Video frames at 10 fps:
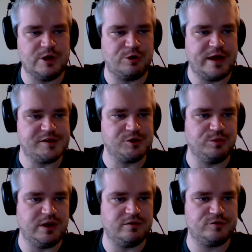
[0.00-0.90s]
Okay, so
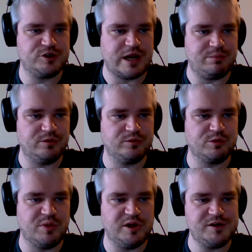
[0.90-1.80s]
we have Chaplain
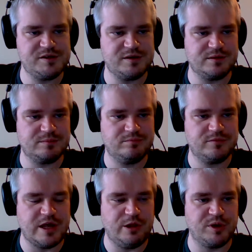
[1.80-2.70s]
Grimaldus,
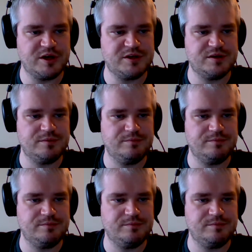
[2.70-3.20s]
Helbrecht,